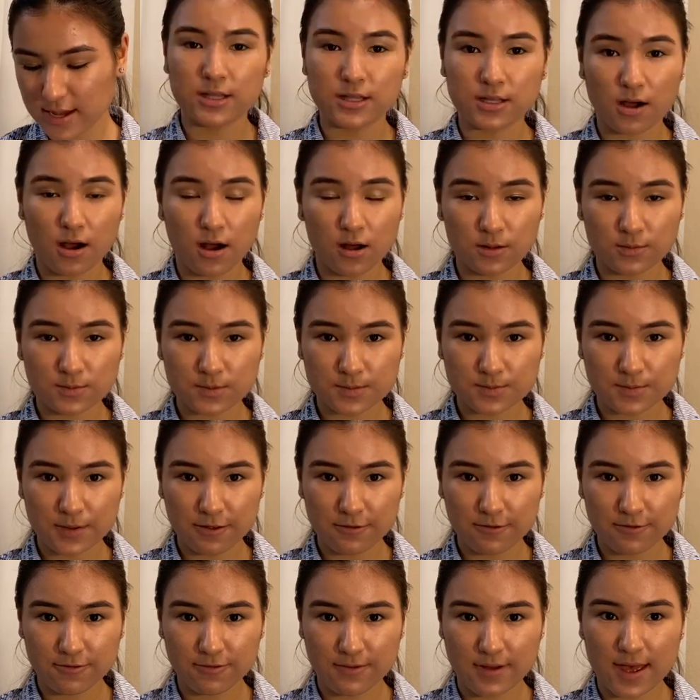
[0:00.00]
It calms
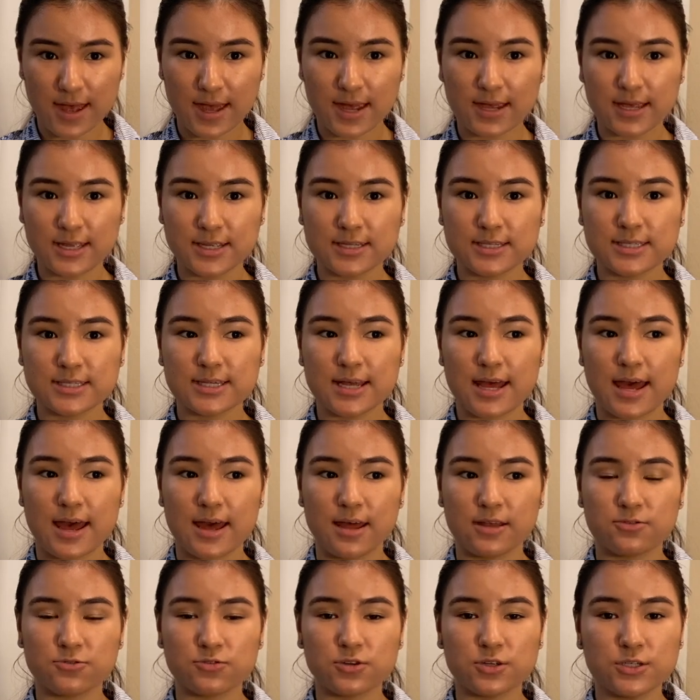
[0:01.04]
my face
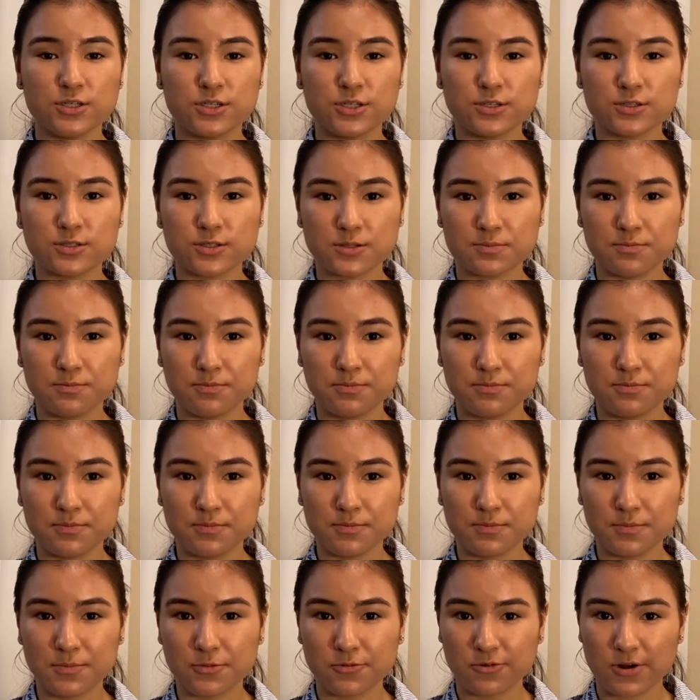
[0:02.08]
and reduces
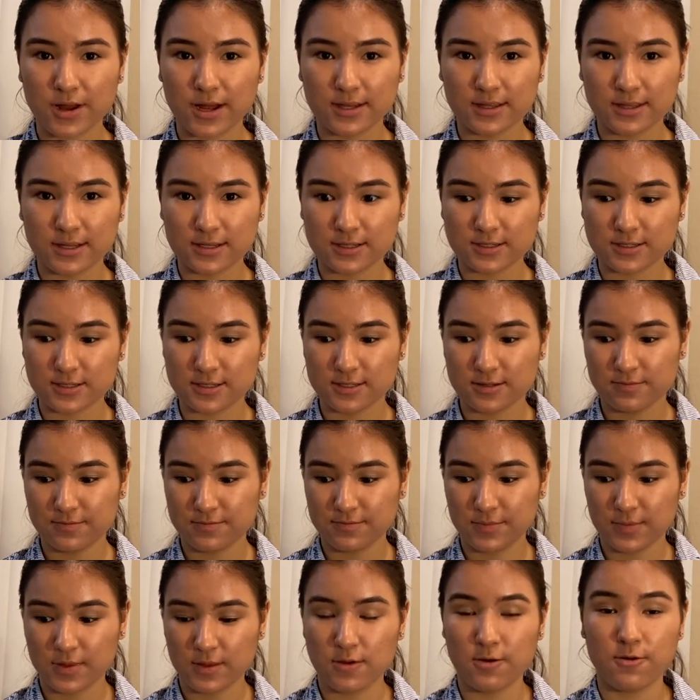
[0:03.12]
redness
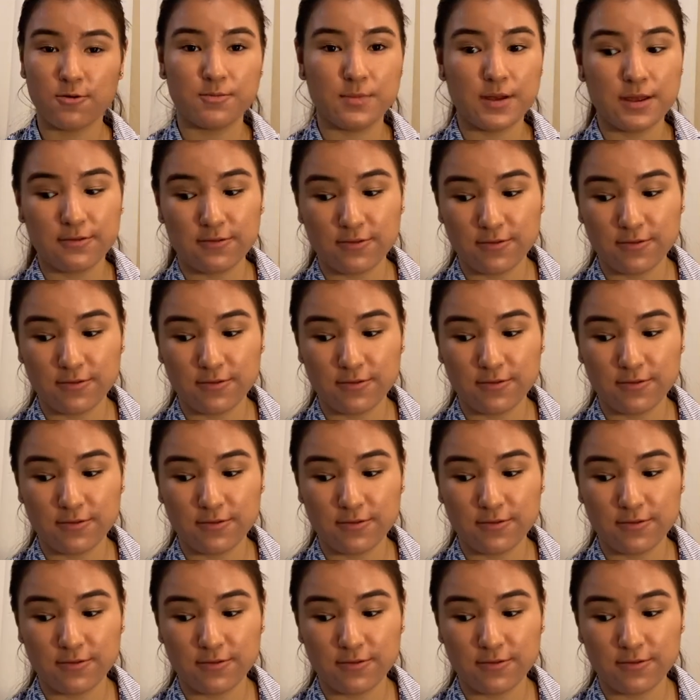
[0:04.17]
of my